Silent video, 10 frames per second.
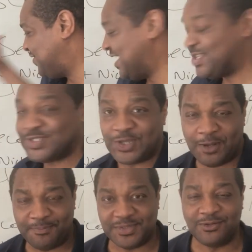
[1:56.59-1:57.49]

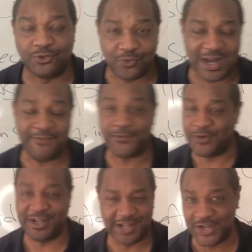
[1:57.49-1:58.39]
desktops, great
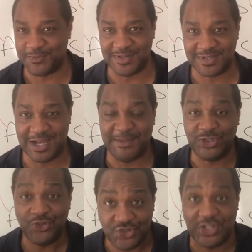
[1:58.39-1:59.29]
for engagement. I mean,
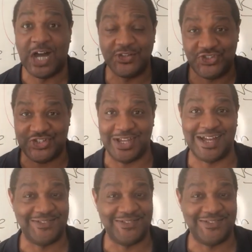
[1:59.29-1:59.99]
you gotta check